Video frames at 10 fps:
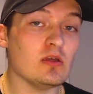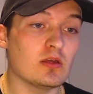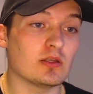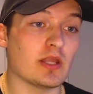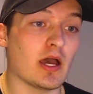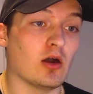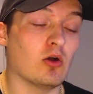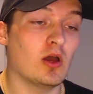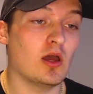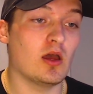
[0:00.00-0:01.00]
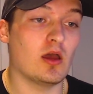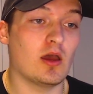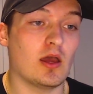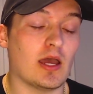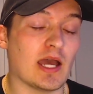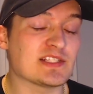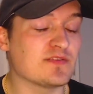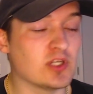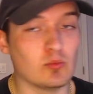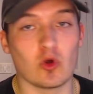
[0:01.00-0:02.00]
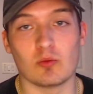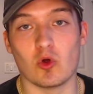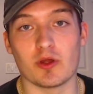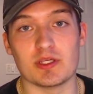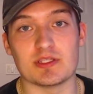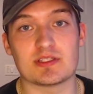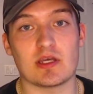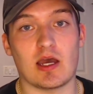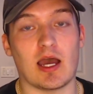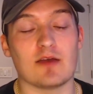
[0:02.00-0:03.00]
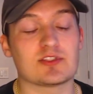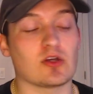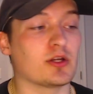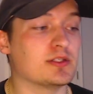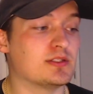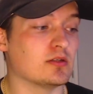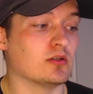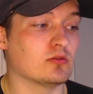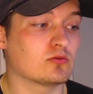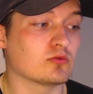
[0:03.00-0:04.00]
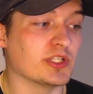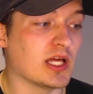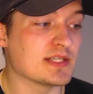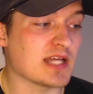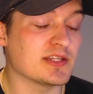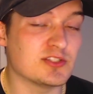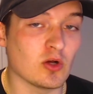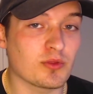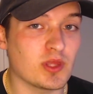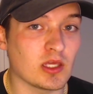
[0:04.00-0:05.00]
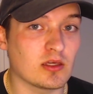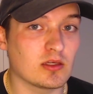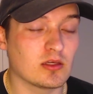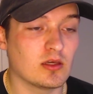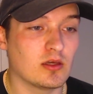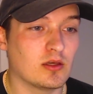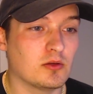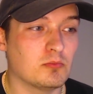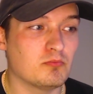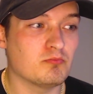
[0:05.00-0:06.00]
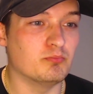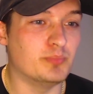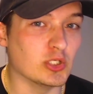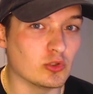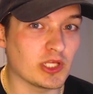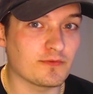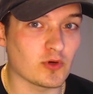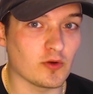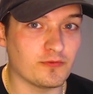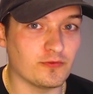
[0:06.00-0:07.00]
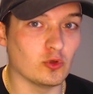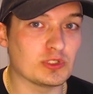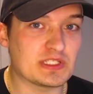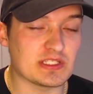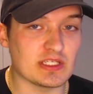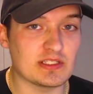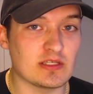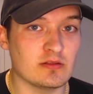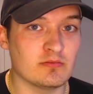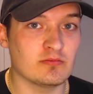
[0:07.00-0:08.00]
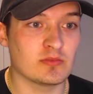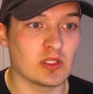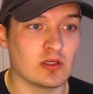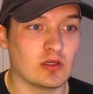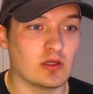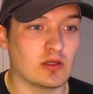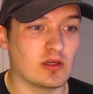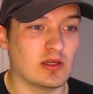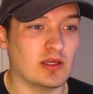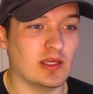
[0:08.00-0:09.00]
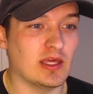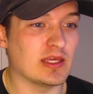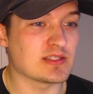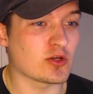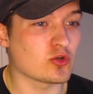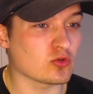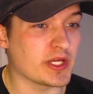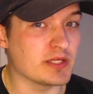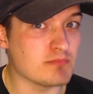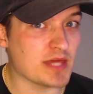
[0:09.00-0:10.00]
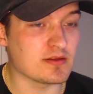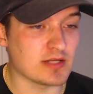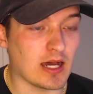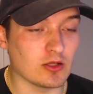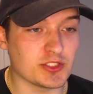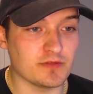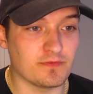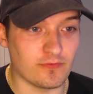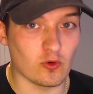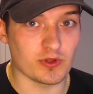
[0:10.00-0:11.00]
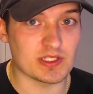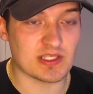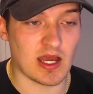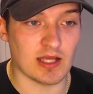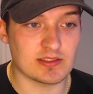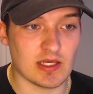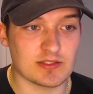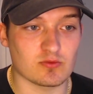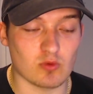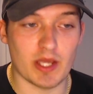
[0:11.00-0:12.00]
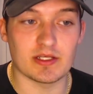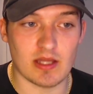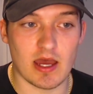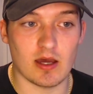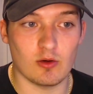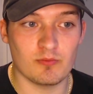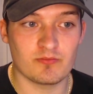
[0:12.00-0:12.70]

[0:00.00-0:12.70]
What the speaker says: Now, as I've done more and more of these, I've started to realize I don't think building for a full season is a great methodology for this contest right now,